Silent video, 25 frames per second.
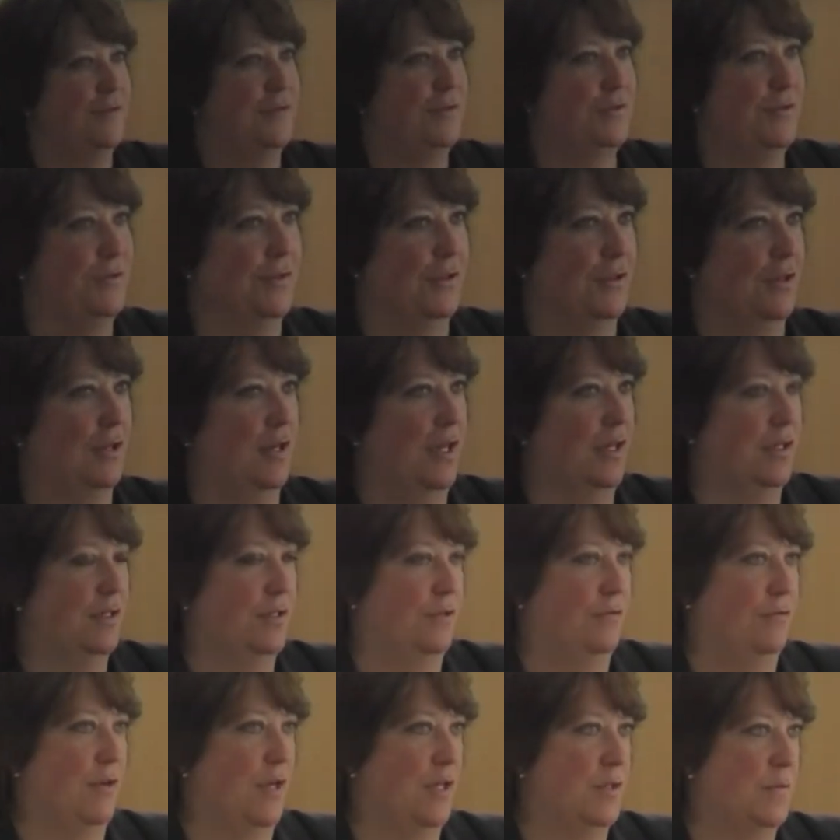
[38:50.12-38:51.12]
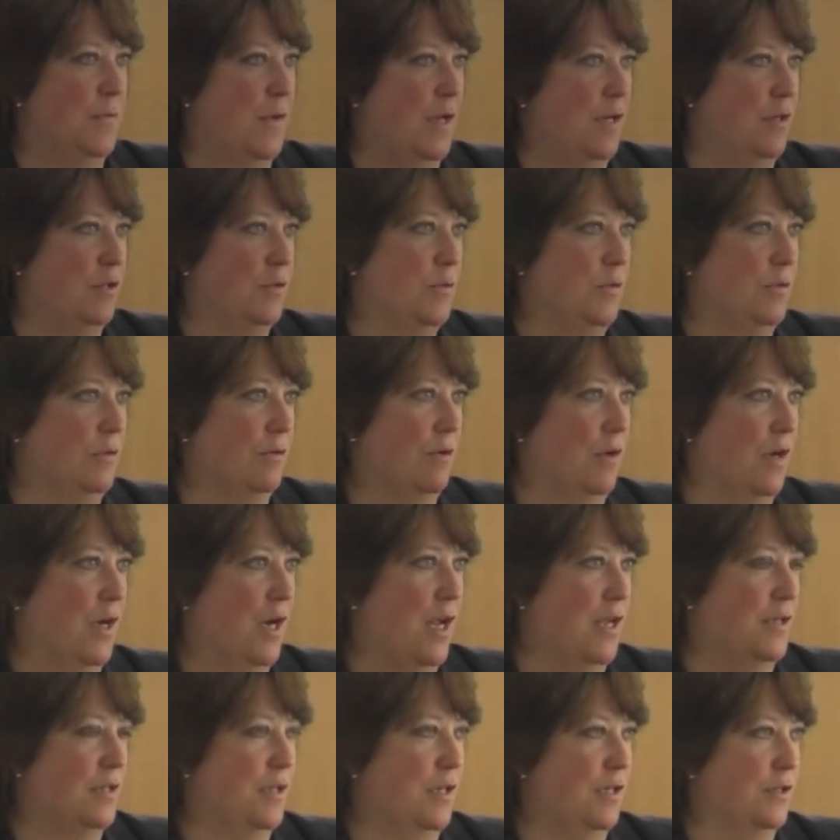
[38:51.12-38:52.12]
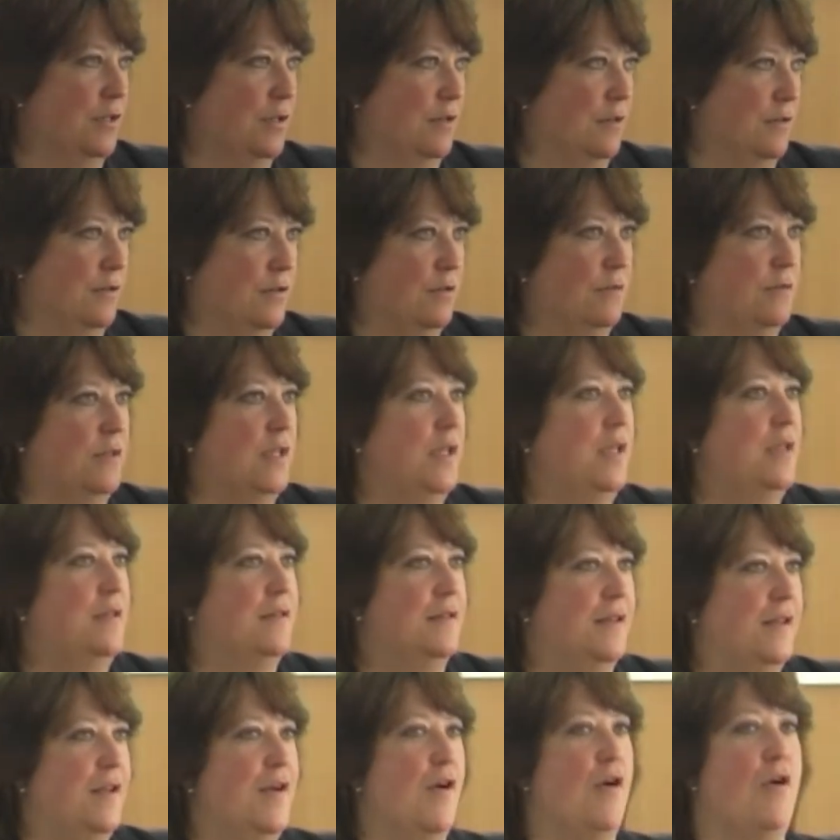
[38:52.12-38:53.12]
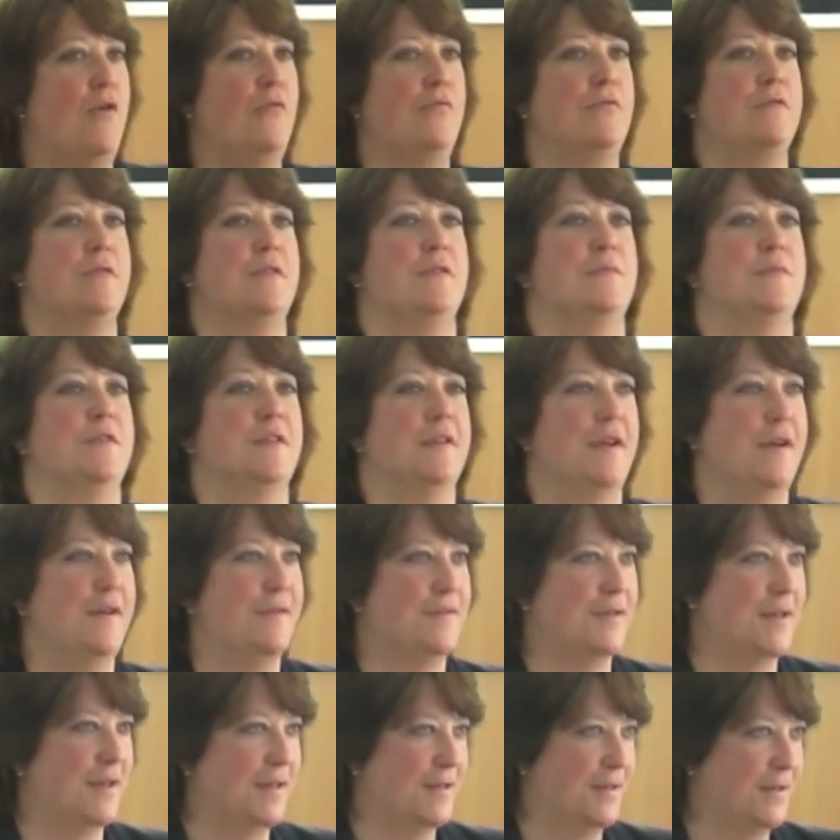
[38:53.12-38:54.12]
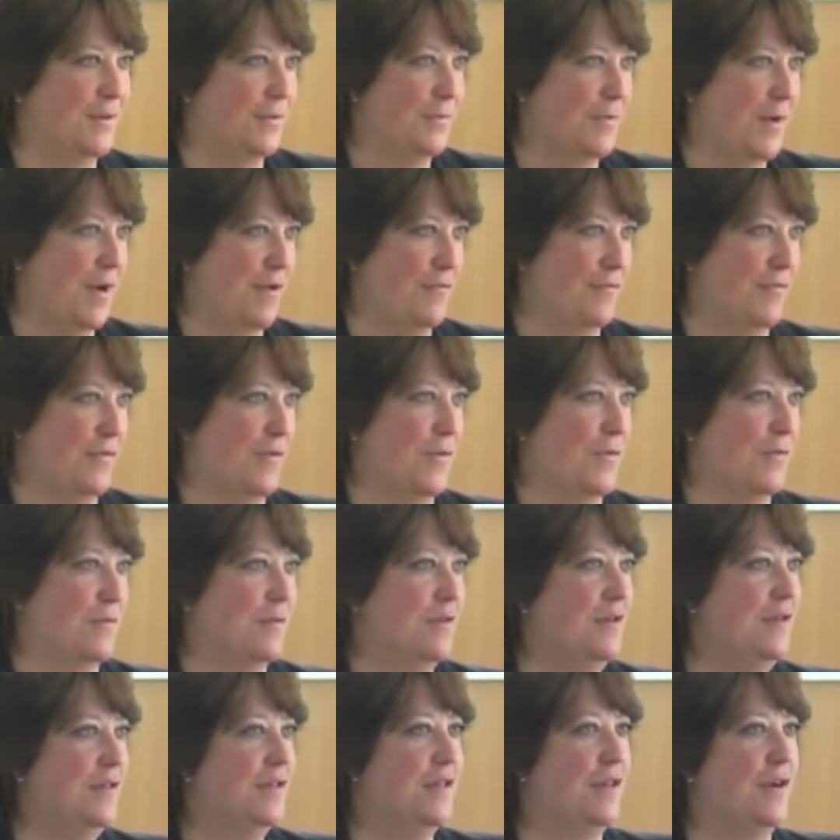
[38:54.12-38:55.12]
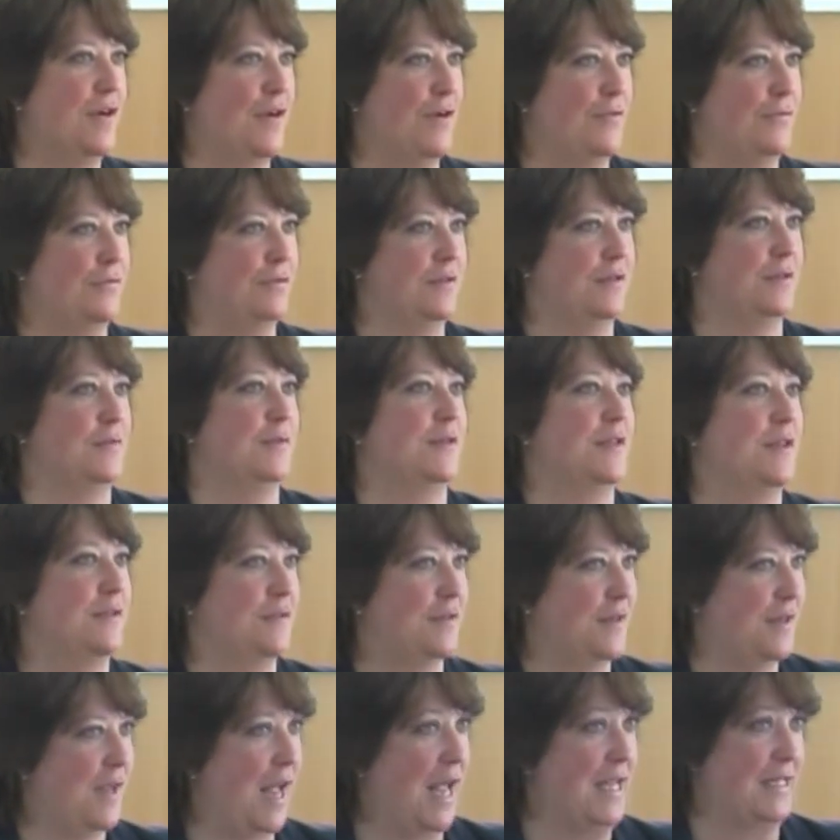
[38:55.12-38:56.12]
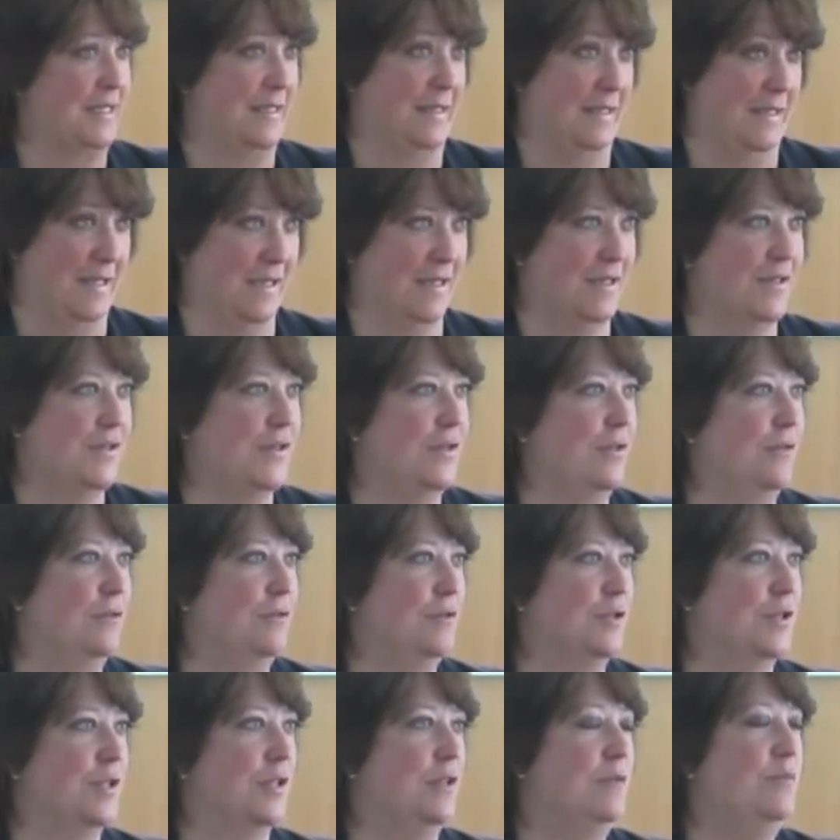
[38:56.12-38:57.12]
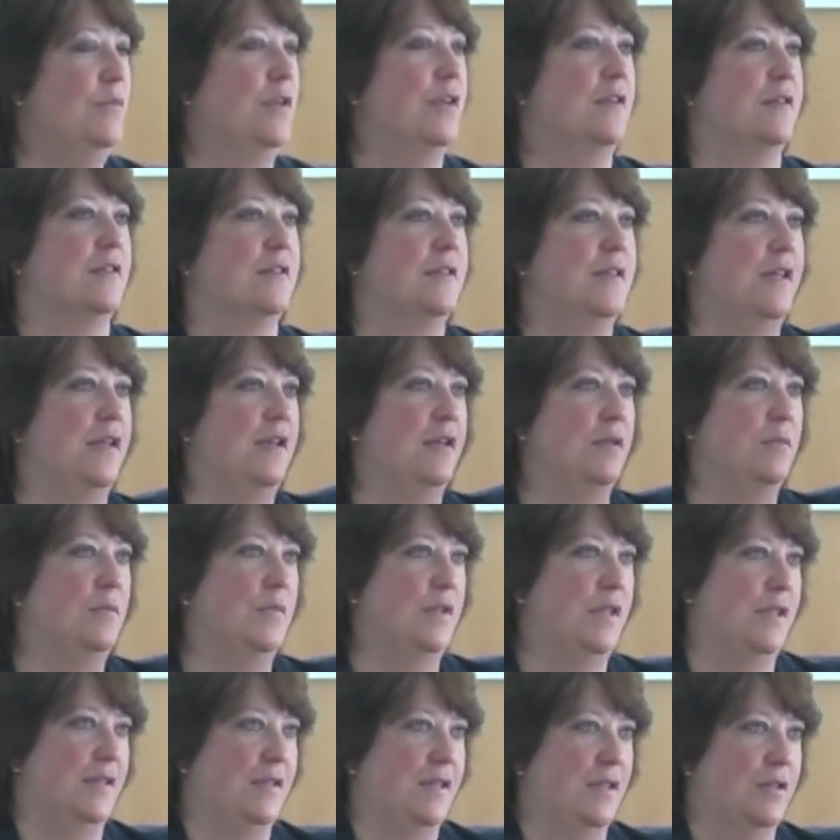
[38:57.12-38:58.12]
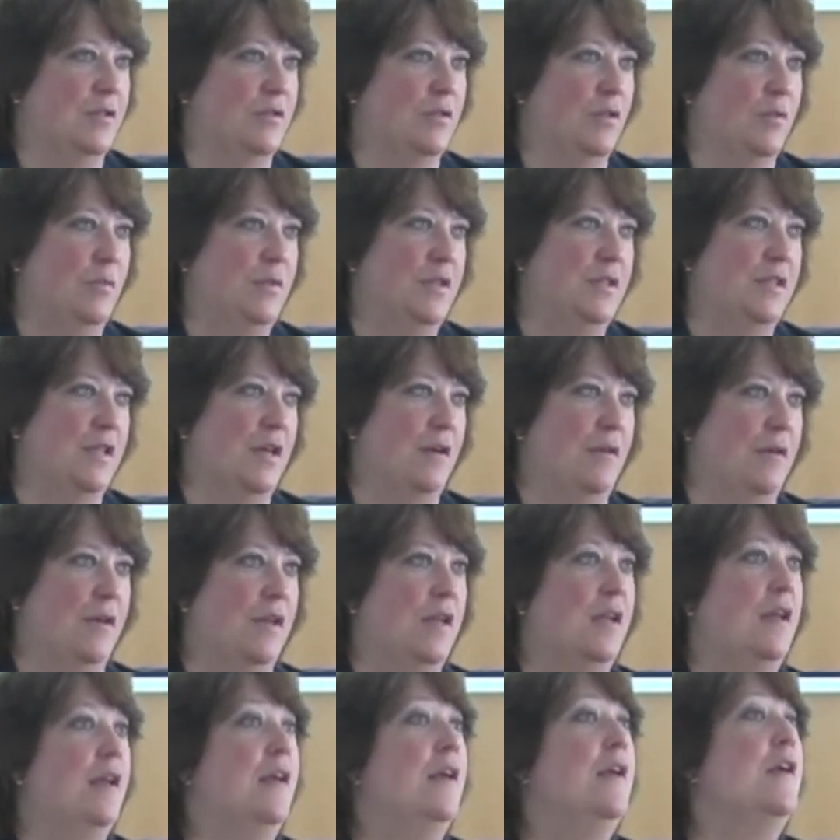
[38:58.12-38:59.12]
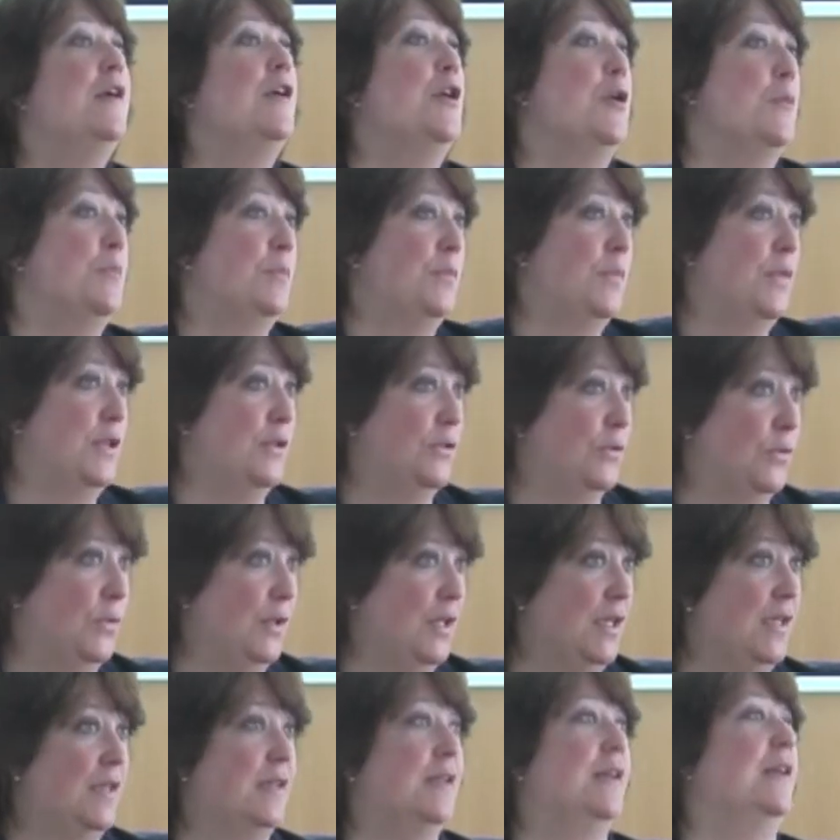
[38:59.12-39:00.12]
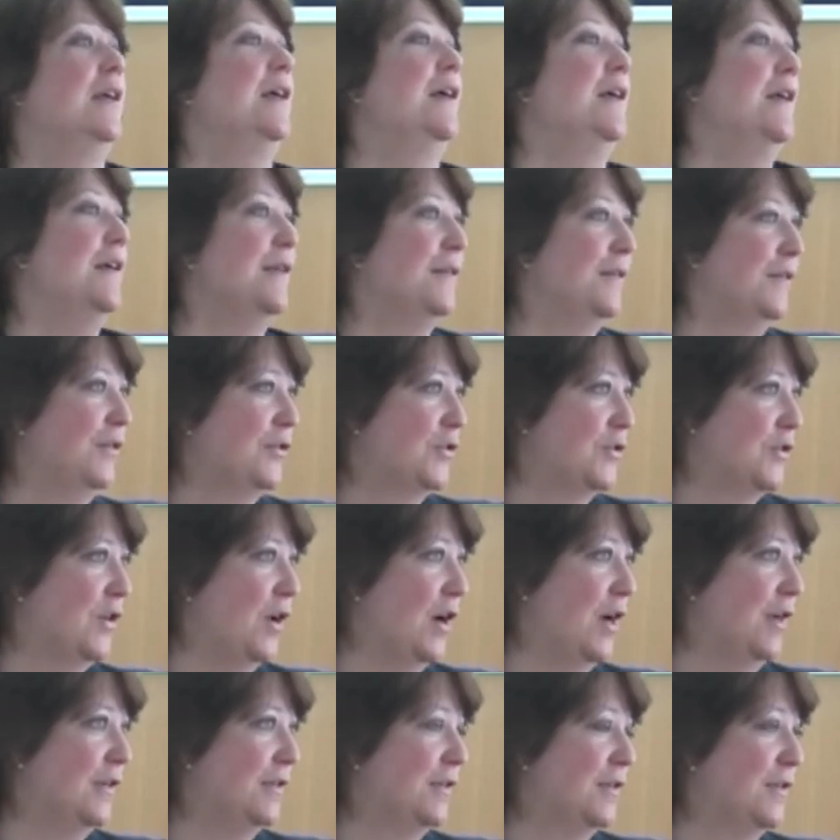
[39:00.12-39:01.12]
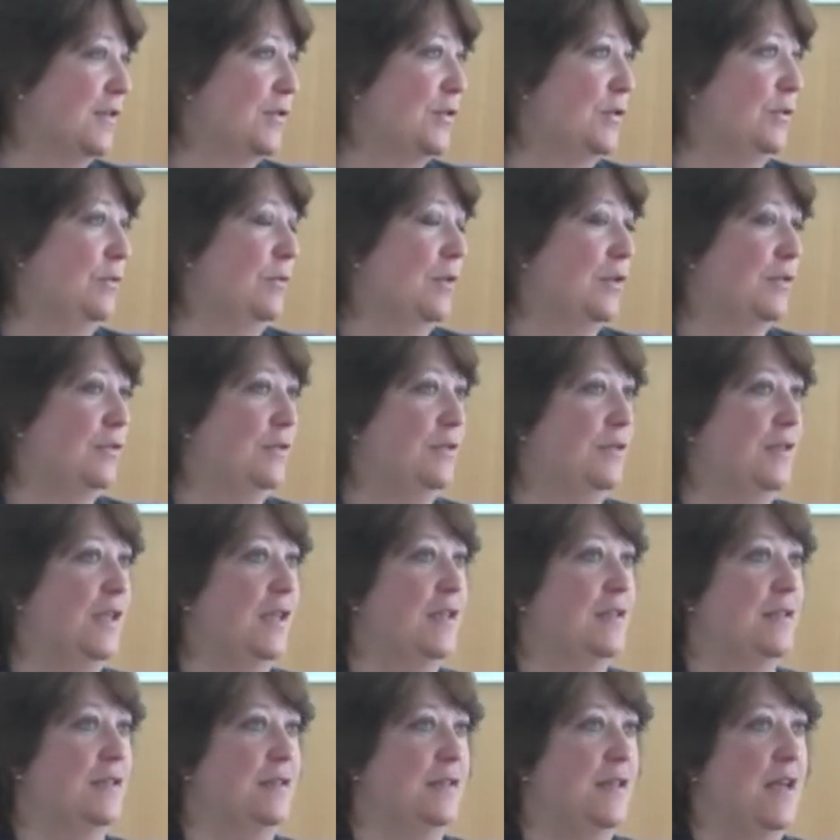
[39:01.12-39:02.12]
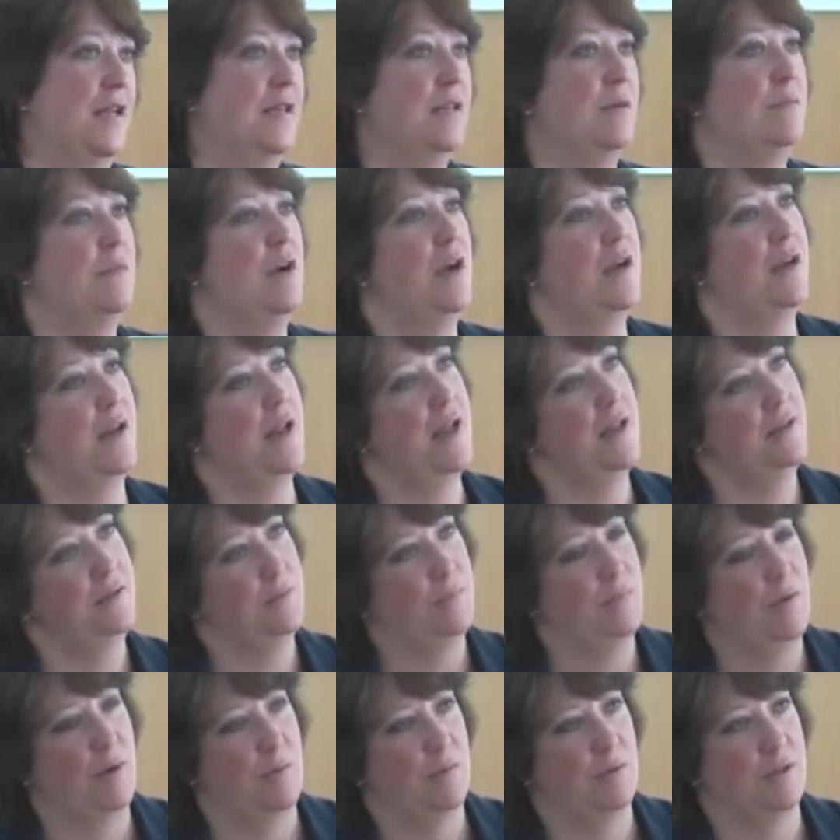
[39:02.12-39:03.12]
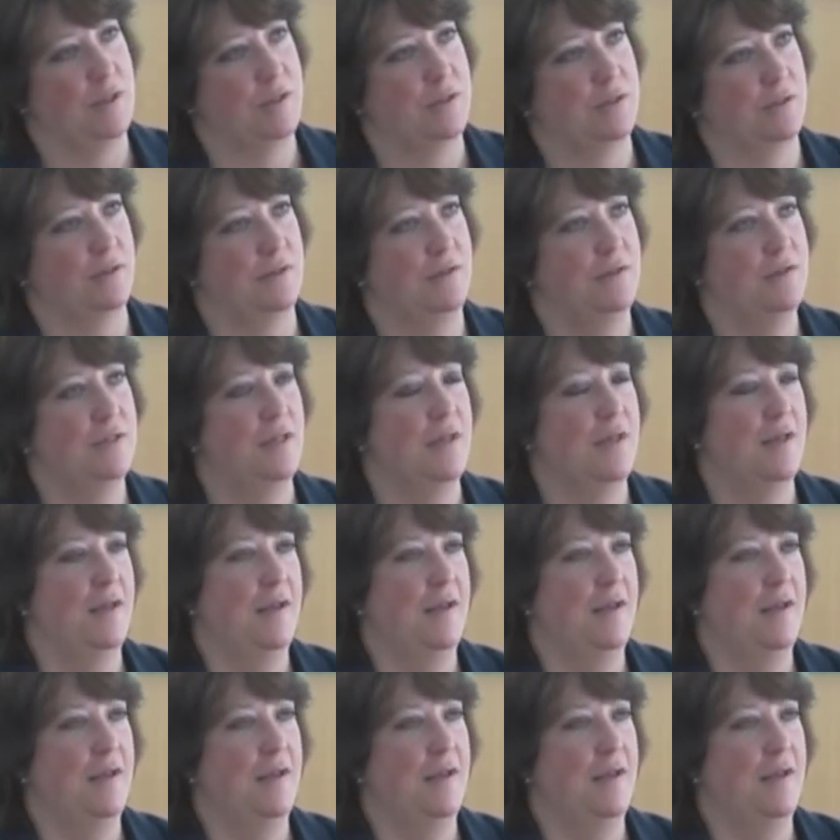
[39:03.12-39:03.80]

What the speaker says: to the collective rights management organization. So they offer themselves as the way forward. They offer themselves as the solution because they can be the intermediary between the scientists who want to text and data mine and the publishers.